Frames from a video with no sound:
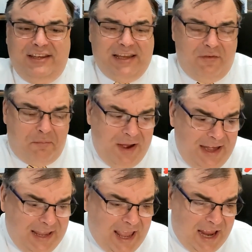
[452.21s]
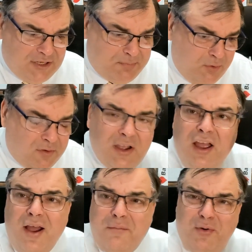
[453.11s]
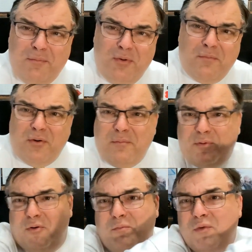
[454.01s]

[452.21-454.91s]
You just have a petty cash book, boom, boom, boom, boom.